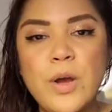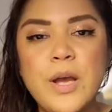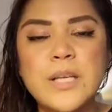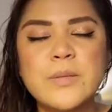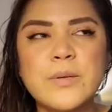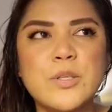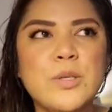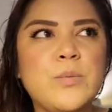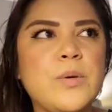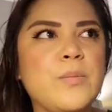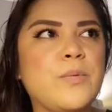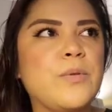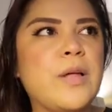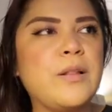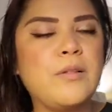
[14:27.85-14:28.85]
especially
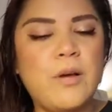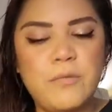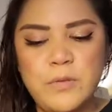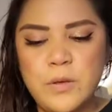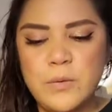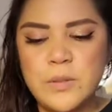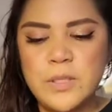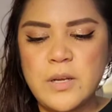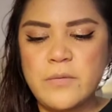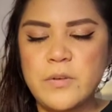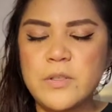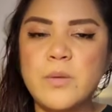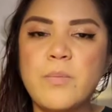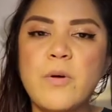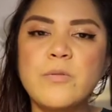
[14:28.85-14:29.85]
people that love you and stuff, you're
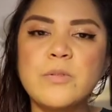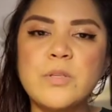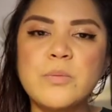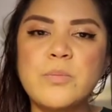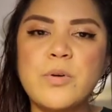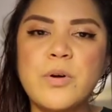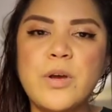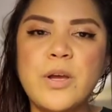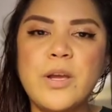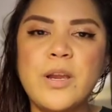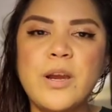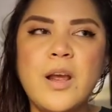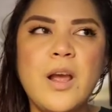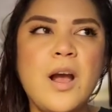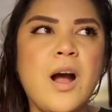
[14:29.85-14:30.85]
supposed to put
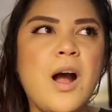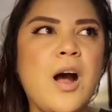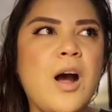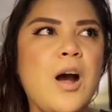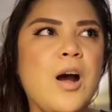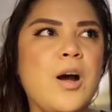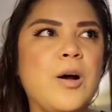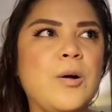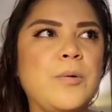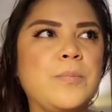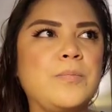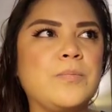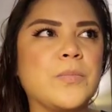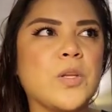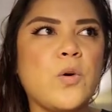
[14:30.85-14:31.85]

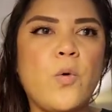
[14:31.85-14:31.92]
um,